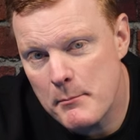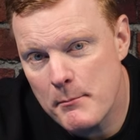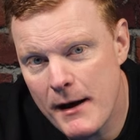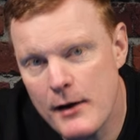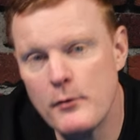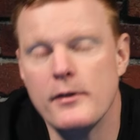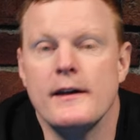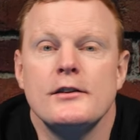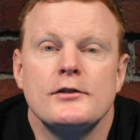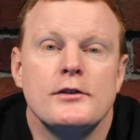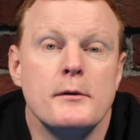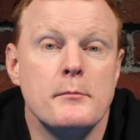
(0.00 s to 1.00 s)
about
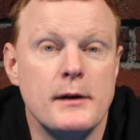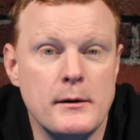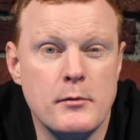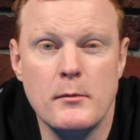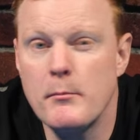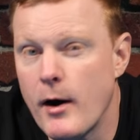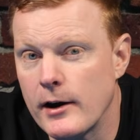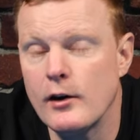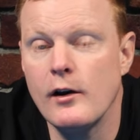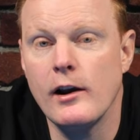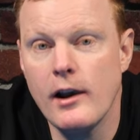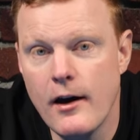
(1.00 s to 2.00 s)
this that people might
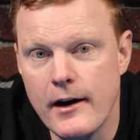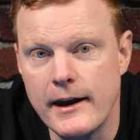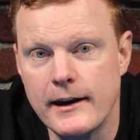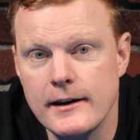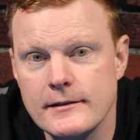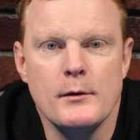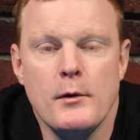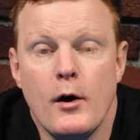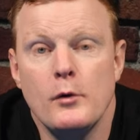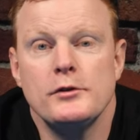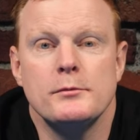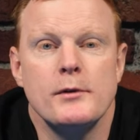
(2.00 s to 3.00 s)
not like? Well,
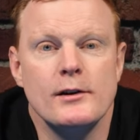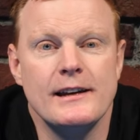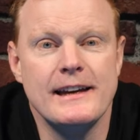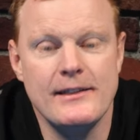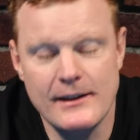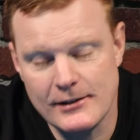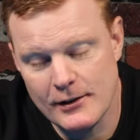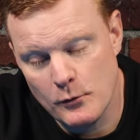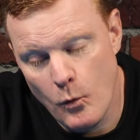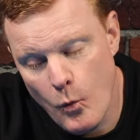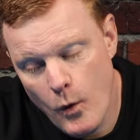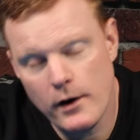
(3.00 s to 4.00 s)
ultimately, this is
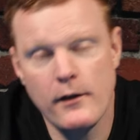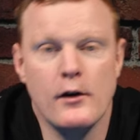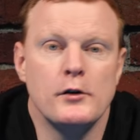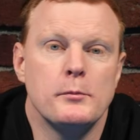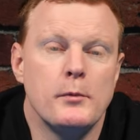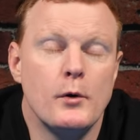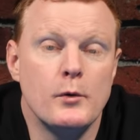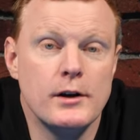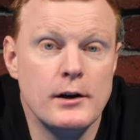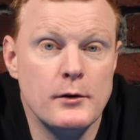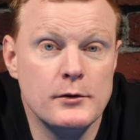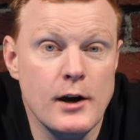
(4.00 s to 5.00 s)
one of those pool
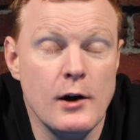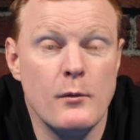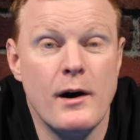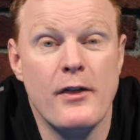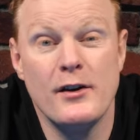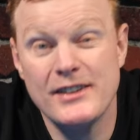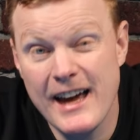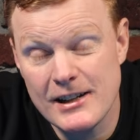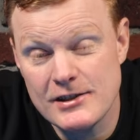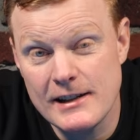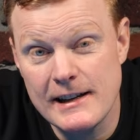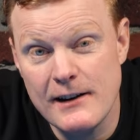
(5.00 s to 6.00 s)
cues where there's
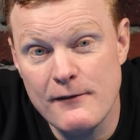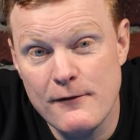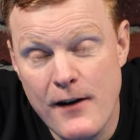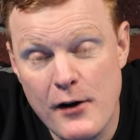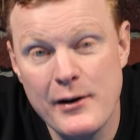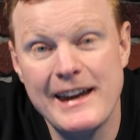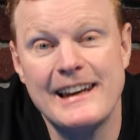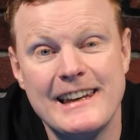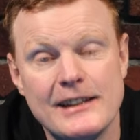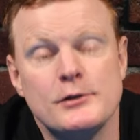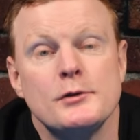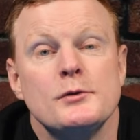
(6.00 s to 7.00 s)
actually very
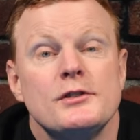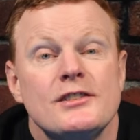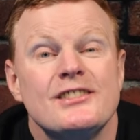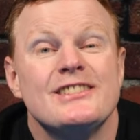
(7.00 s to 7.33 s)
little to